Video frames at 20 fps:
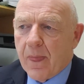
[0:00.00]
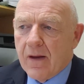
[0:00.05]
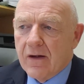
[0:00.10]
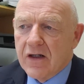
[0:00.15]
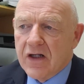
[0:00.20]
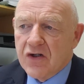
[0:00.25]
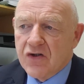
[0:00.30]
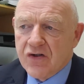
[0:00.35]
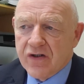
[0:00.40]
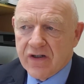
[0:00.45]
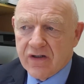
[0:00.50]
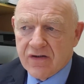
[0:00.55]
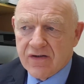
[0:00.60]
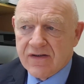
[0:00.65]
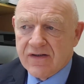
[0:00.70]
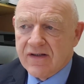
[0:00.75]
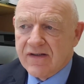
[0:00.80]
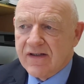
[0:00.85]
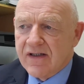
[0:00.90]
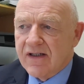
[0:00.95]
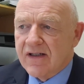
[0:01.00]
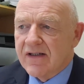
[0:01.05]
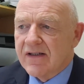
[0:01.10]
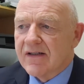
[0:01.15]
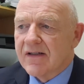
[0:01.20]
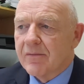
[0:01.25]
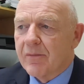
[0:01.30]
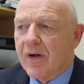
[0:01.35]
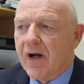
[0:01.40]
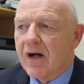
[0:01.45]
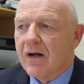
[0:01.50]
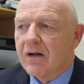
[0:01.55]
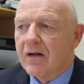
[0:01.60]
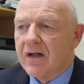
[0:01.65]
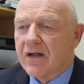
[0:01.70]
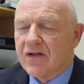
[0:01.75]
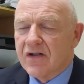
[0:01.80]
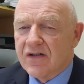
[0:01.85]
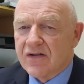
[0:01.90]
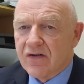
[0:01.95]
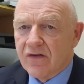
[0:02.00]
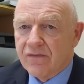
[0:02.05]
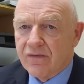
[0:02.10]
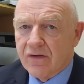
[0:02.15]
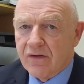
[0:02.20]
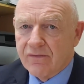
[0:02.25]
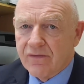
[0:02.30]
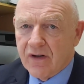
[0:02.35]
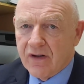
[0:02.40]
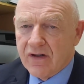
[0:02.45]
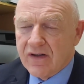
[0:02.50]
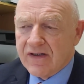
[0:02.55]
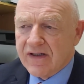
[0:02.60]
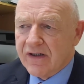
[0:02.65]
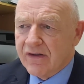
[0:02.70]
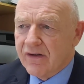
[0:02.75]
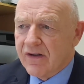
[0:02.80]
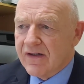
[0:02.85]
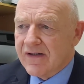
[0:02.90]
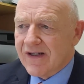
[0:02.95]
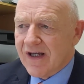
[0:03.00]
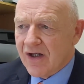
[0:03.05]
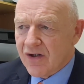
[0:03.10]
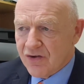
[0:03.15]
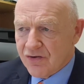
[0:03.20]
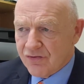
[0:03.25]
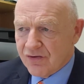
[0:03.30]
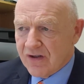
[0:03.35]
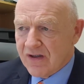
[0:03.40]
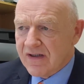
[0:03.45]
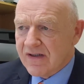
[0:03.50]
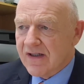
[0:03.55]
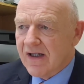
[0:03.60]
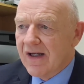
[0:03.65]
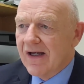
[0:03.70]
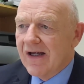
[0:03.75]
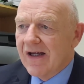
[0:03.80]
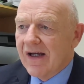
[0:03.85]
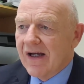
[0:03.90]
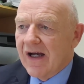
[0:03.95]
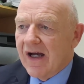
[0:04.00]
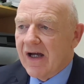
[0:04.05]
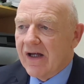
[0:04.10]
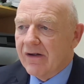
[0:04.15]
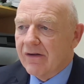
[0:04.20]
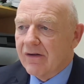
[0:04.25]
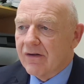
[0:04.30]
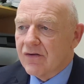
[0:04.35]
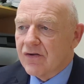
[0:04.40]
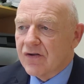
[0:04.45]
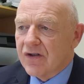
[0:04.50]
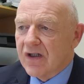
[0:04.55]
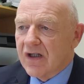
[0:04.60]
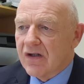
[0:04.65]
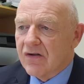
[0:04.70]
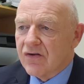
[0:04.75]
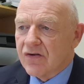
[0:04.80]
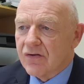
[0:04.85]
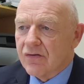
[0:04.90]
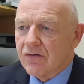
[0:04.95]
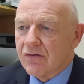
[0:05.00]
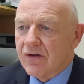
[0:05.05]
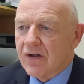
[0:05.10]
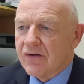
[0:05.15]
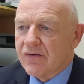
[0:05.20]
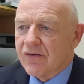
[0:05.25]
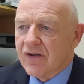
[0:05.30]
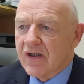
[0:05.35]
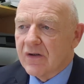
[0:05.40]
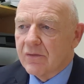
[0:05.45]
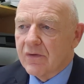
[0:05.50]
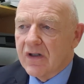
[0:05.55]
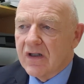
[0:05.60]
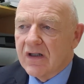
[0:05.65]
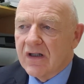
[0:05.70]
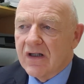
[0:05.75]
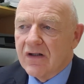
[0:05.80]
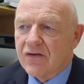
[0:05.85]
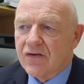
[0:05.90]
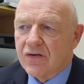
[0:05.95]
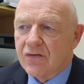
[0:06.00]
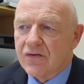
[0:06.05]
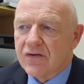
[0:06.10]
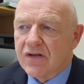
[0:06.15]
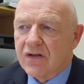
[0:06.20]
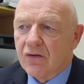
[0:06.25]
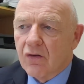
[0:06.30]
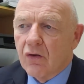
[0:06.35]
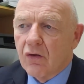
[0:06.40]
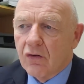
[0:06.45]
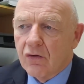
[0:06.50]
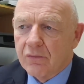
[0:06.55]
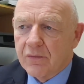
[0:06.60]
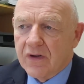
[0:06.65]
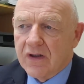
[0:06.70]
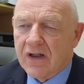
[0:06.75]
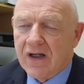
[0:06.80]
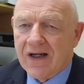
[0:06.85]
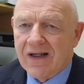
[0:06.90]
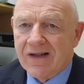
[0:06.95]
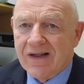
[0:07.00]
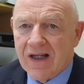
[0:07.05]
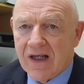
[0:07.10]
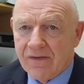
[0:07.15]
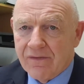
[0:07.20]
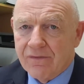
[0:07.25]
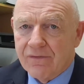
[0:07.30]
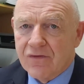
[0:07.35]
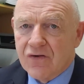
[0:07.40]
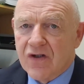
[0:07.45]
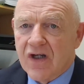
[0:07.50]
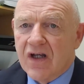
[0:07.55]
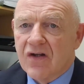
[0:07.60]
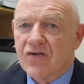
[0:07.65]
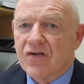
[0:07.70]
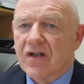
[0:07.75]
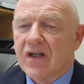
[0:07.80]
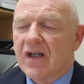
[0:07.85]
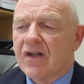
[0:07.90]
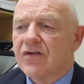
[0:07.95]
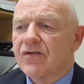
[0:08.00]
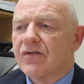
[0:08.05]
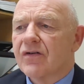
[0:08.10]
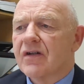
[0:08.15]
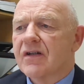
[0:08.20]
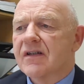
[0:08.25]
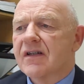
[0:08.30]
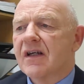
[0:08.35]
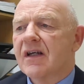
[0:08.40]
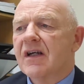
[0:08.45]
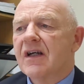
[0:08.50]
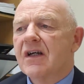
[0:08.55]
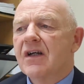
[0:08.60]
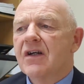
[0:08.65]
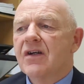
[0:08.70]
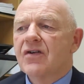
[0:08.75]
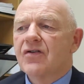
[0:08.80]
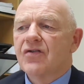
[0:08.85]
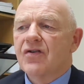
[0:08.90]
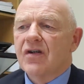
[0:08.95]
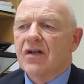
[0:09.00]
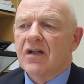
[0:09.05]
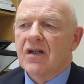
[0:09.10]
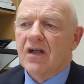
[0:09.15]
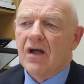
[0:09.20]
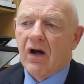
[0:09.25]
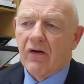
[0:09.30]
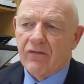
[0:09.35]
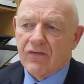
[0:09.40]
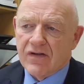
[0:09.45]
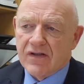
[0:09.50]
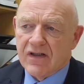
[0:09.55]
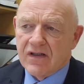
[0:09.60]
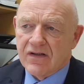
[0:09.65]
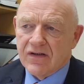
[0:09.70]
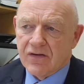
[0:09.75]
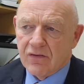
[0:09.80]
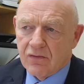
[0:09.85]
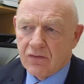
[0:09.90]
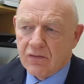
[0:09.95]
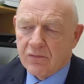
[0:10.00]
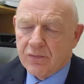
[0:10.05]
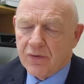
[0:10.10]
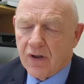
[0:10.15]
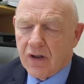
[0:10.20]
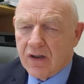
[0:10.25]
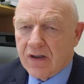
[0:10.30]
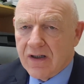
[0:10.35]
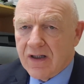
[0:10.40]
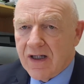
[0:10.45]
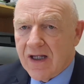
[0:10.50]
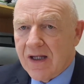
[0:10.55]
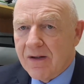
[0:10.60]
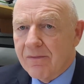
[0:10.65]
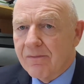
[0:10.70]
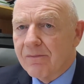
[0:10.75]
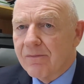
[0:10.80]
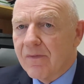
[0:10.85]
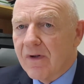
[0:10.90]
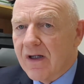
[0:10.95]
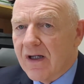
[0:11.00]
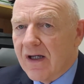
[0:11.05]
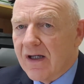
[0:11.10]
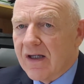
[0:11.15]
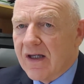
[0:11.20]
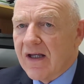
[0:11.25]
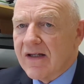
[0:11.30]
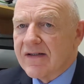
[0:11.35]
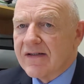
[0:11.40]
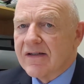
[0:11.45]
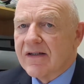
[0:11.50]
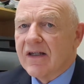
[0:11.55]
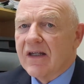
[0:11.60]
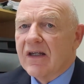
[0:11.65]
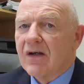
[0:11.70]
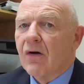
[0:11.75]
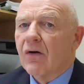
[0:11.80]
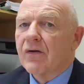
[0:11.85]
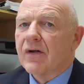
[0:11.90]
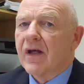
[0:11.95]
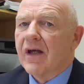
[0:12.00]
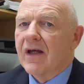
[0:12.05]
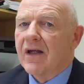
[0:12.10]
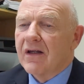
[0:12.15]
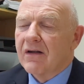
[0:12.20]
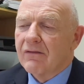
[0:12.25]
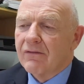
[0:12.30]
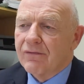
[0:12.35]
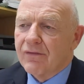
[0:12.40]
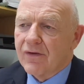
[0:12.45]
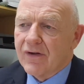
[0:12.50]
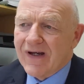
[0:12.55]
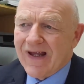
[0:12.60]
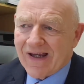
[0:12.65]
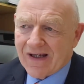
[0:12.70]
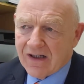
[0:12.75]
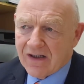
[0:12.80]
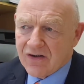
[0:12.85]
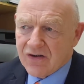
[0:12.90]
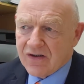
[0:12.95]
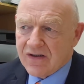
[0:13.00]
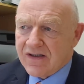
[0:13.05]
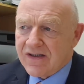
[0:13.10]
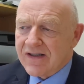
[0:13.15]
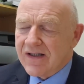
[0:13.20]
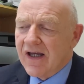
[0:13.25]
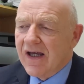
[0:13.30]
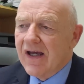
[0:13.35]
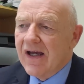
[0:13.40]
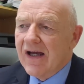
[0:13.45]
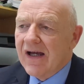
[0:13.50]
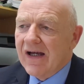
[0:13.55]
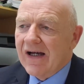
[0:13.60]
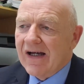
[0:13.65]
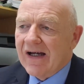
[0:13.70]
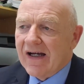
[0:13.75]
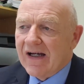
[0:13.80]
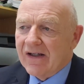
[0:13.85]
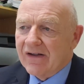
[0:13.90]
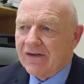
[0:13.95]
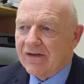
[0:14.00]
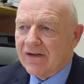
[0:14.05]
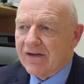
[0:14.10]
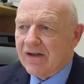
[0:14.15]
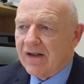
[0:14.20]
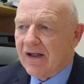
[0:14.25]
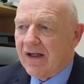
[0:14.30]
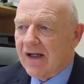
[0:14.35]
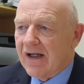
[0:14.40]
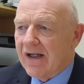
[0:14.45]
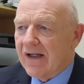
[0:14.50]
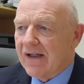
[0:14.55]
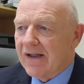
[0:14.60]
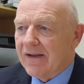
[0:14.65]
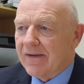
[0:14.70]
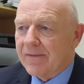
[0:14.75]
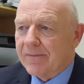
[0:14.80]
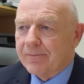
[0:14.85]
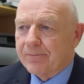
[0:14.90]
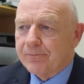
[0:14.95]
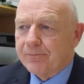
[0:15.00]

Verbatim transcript: Legionnaire's disease. Apparently she suffered very serious injuries and she endured a 3-week induced coma and life-changing injuries. She obviously sued, brought a claim against the hotel for negligence, and an